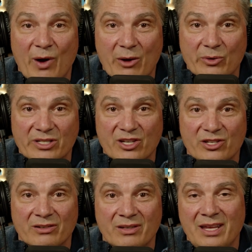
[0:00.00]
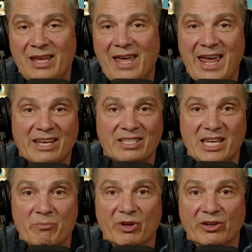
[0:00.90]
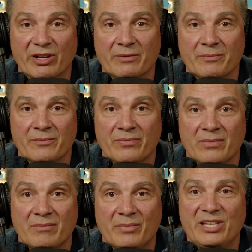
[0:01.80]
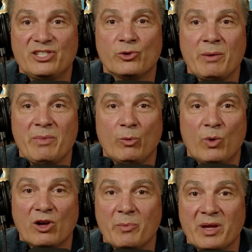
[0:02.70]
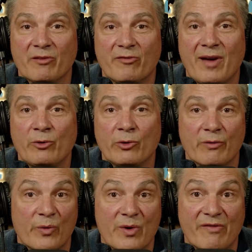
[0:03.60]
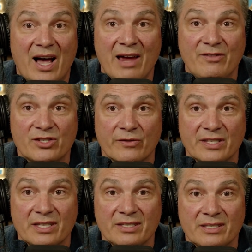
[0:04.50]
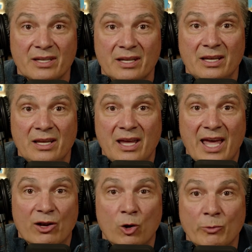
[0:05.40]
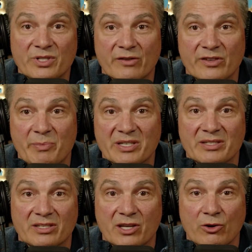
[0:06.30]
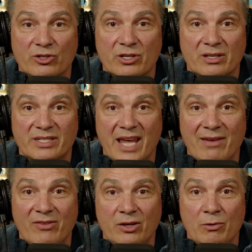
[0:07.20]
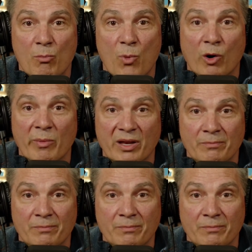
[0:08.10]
acquisition, and team building. Please join me in welcoming the founder of Revive Services and home service business coach, David Moerman.